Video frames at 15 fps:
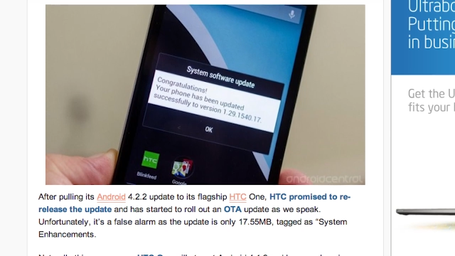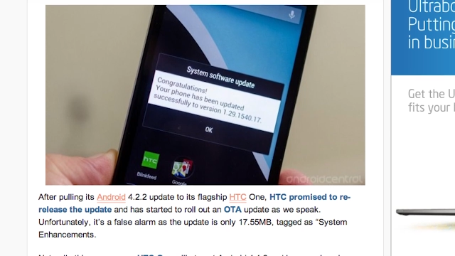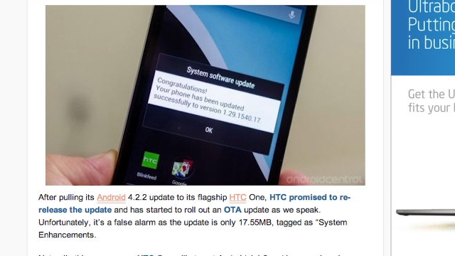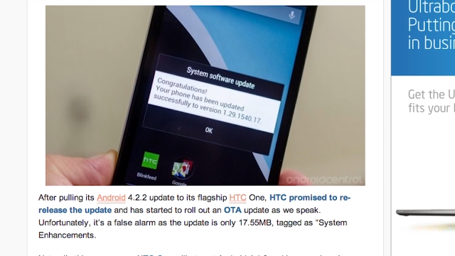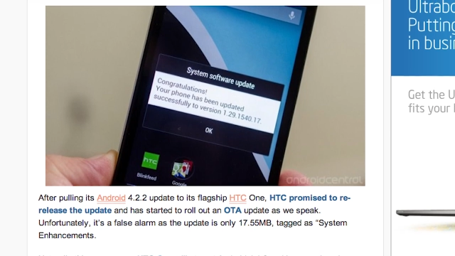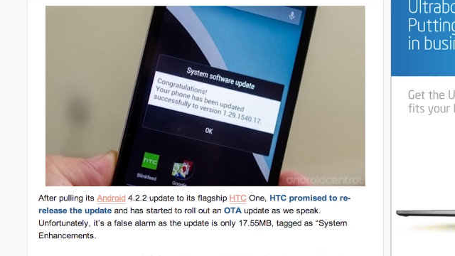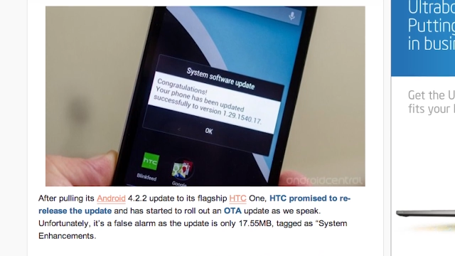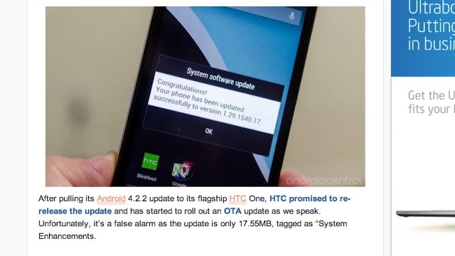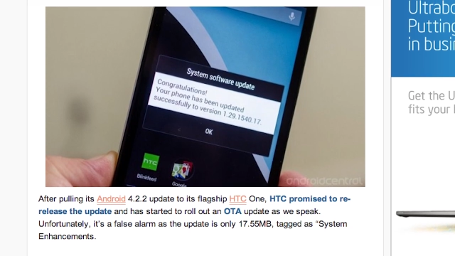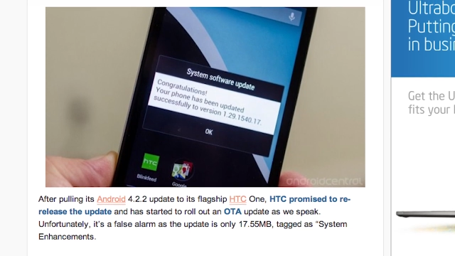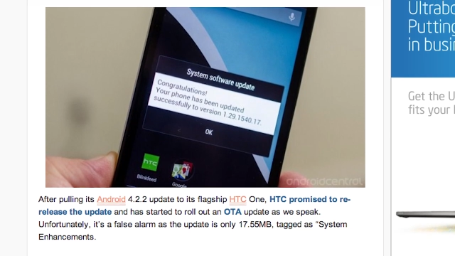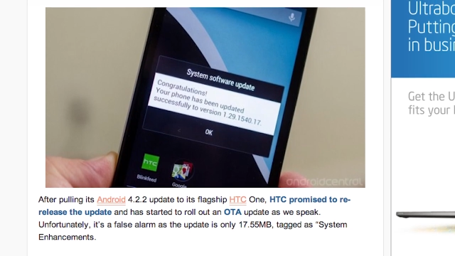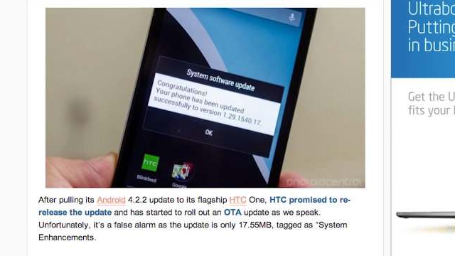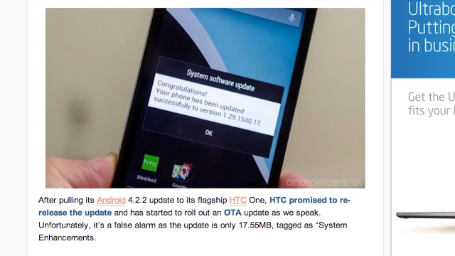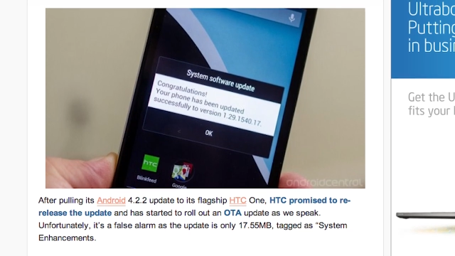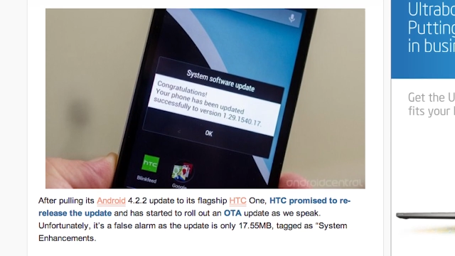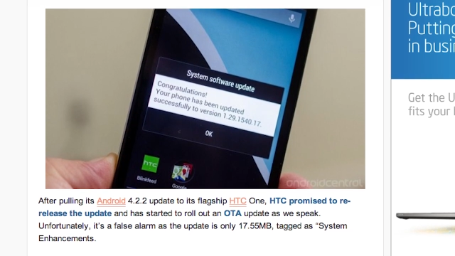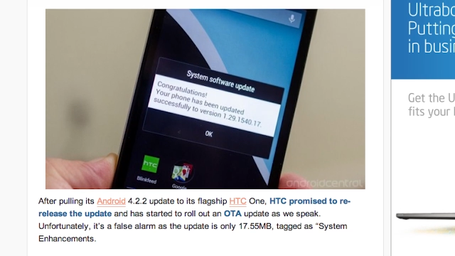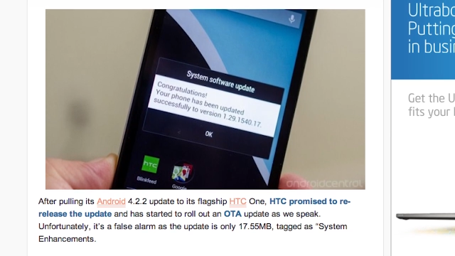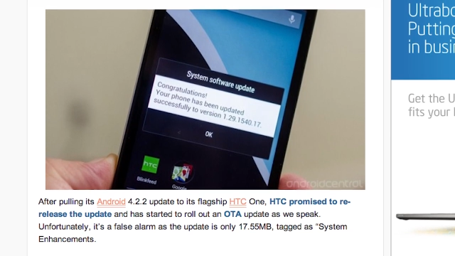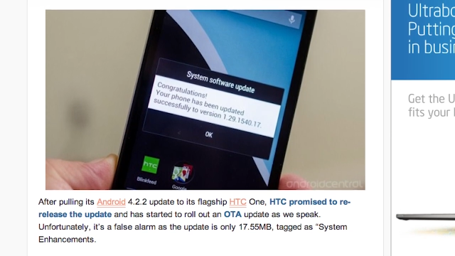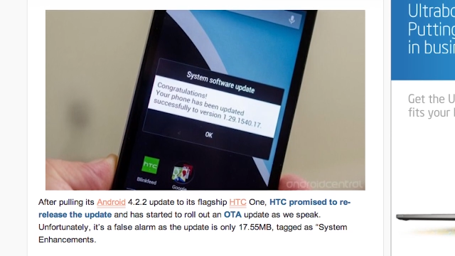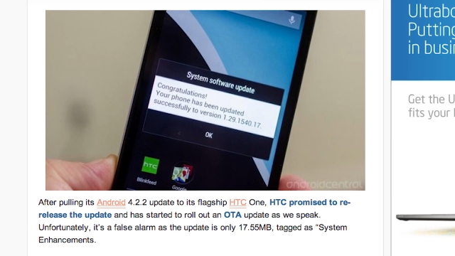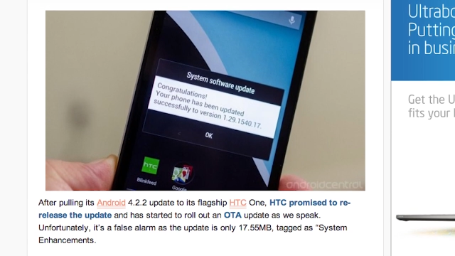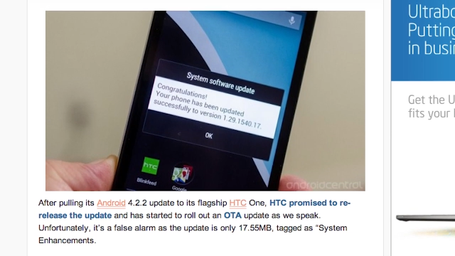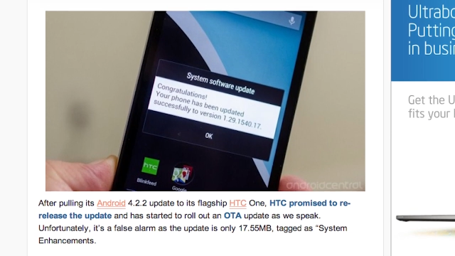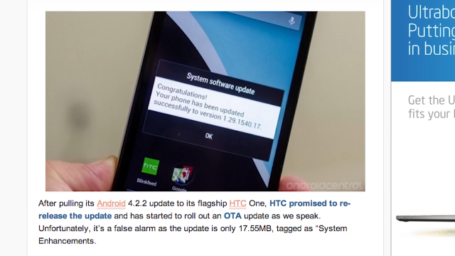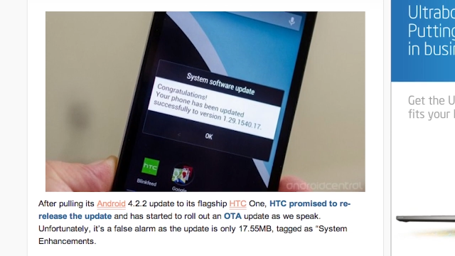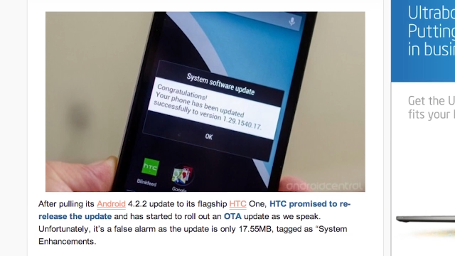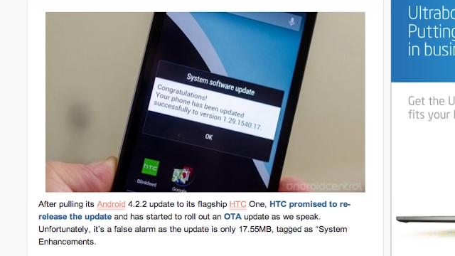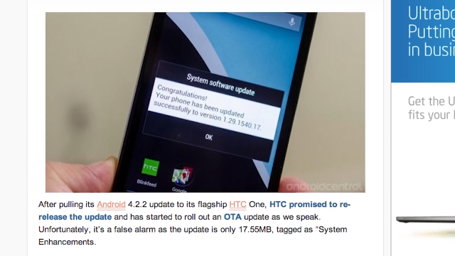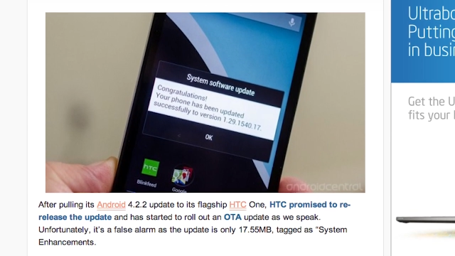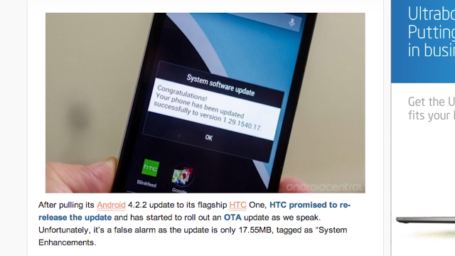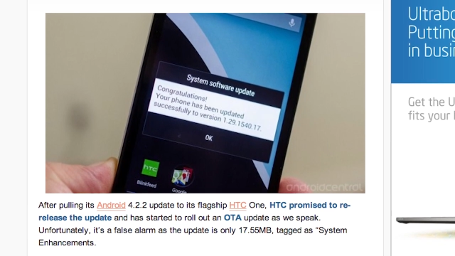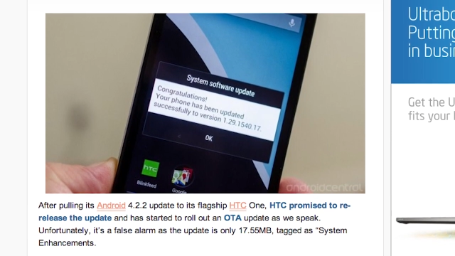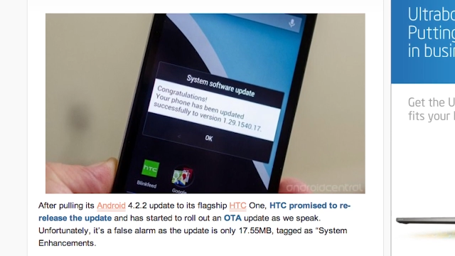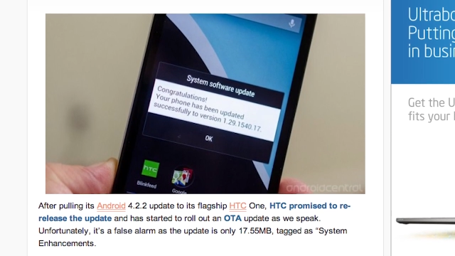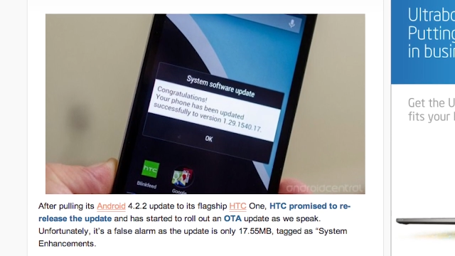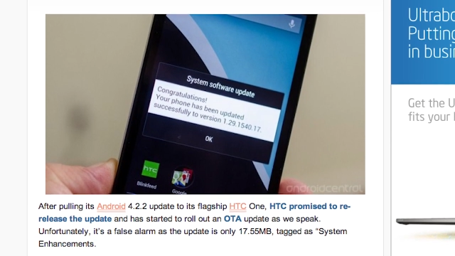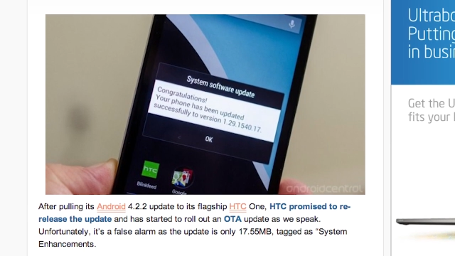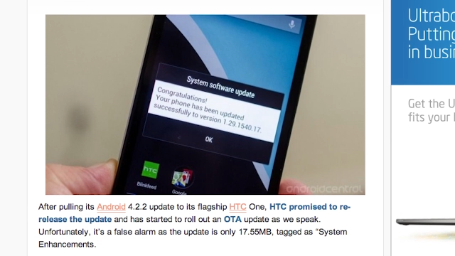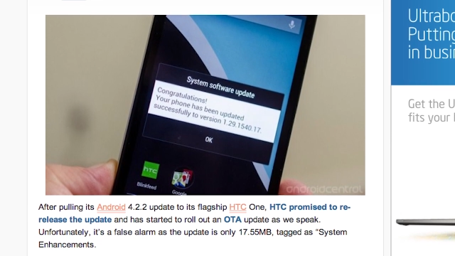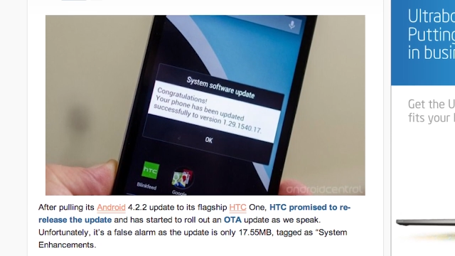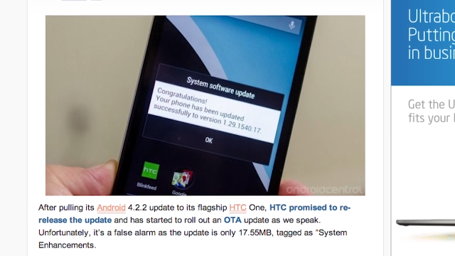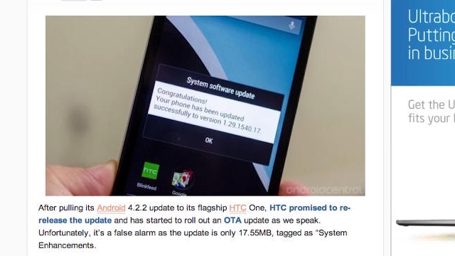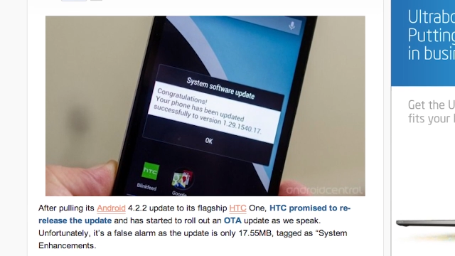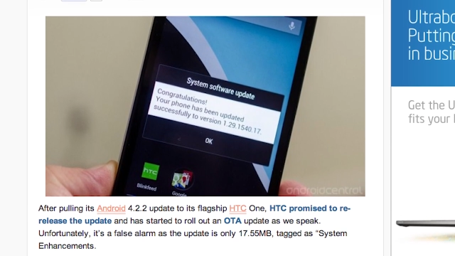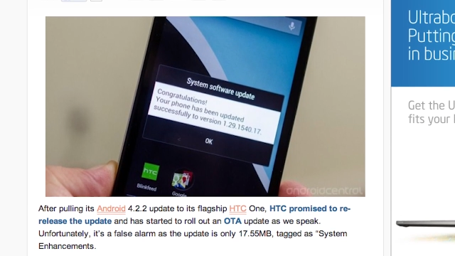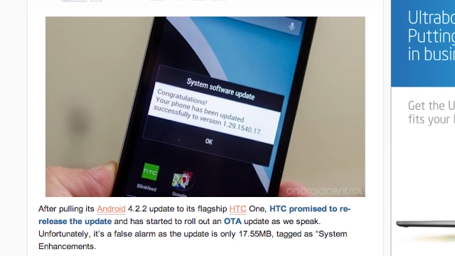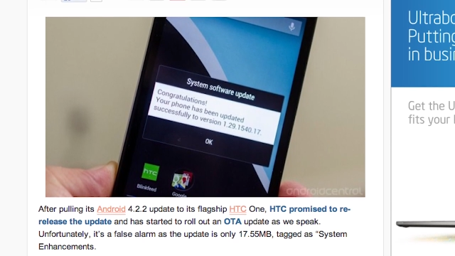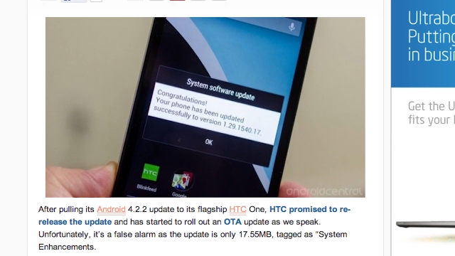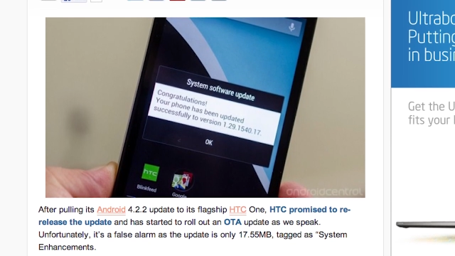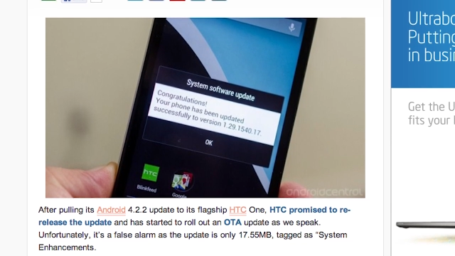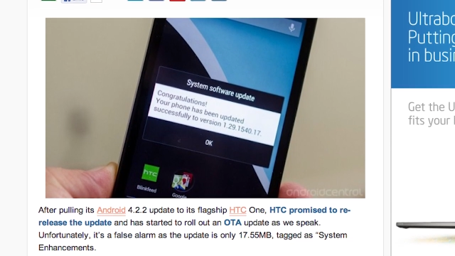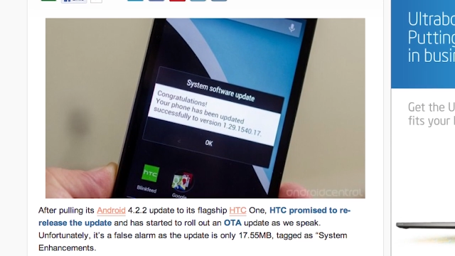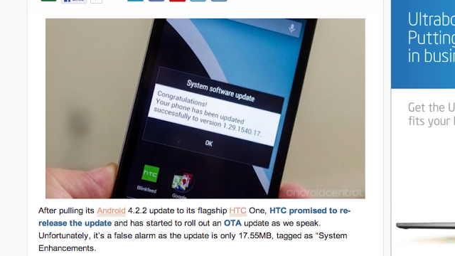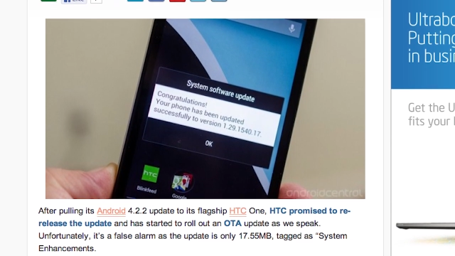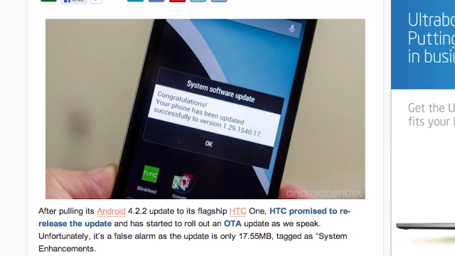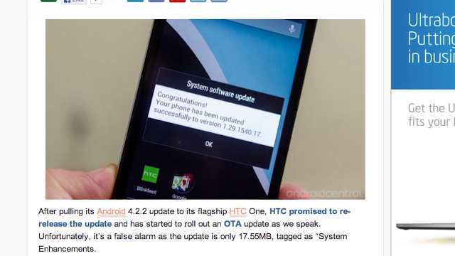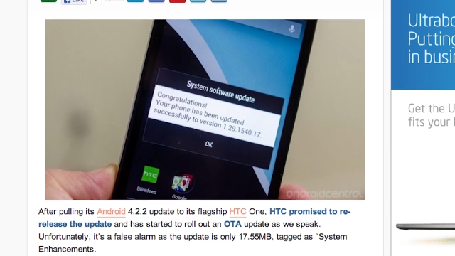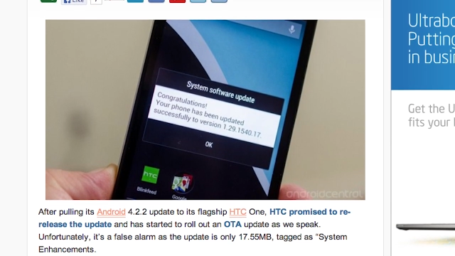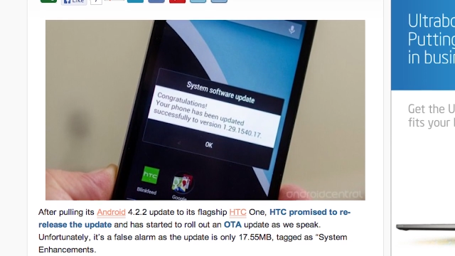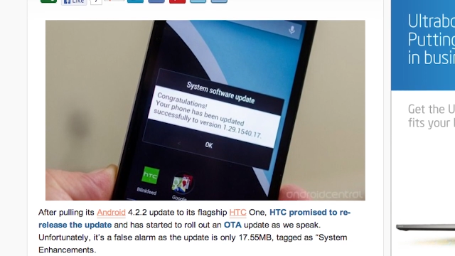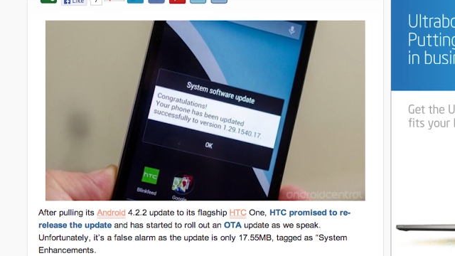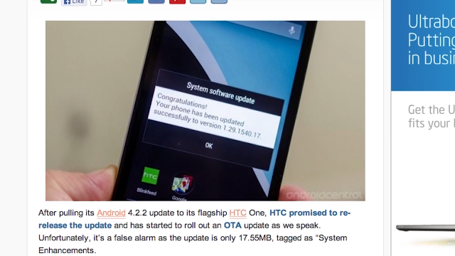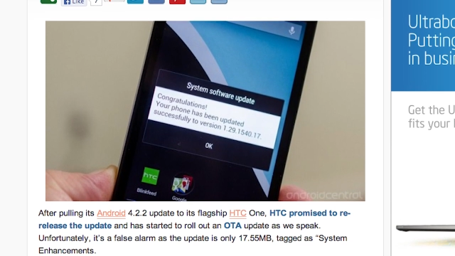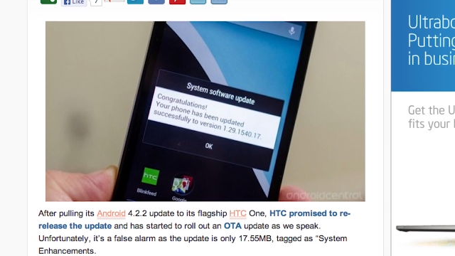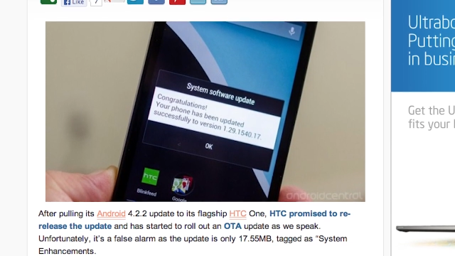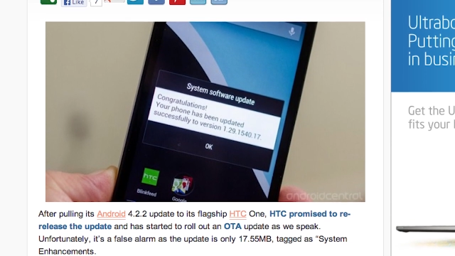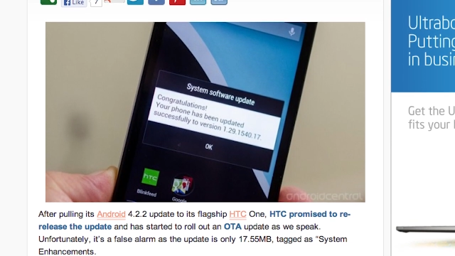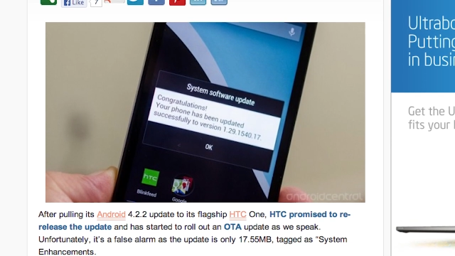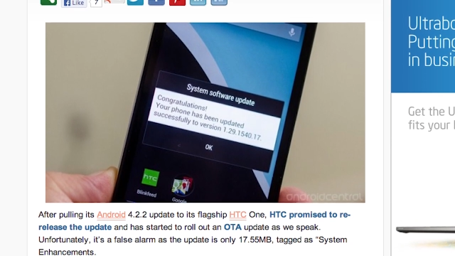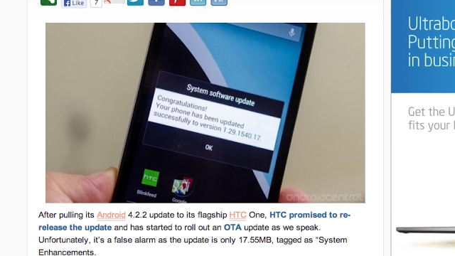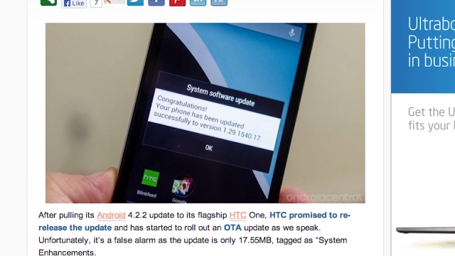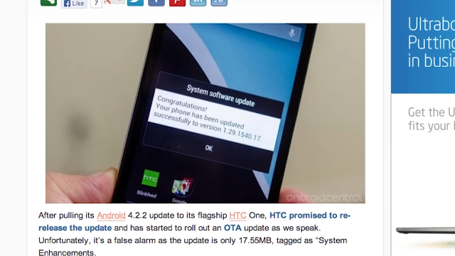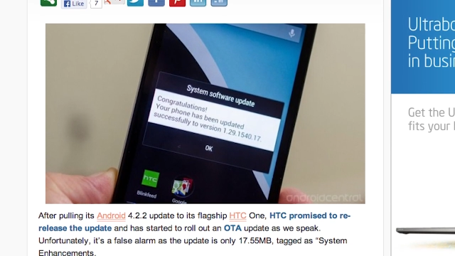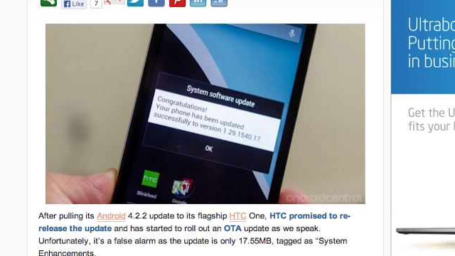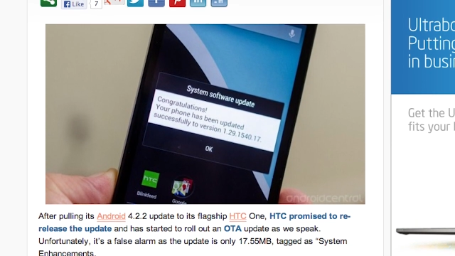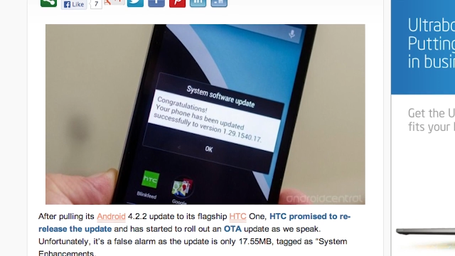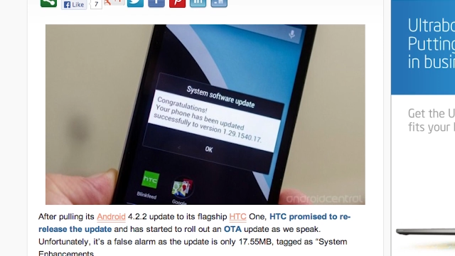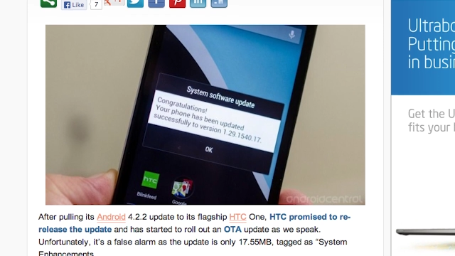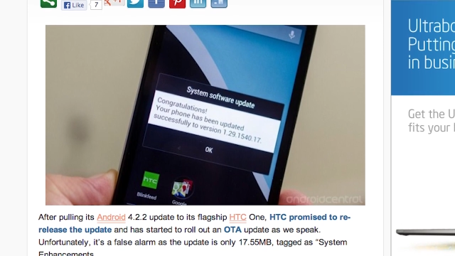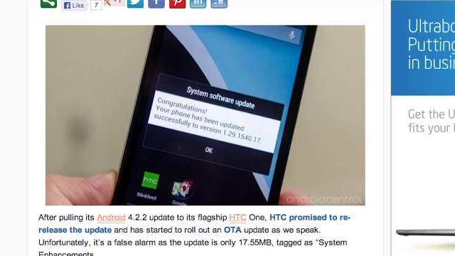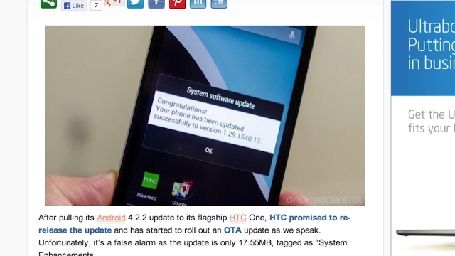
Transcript: (no speaker visible)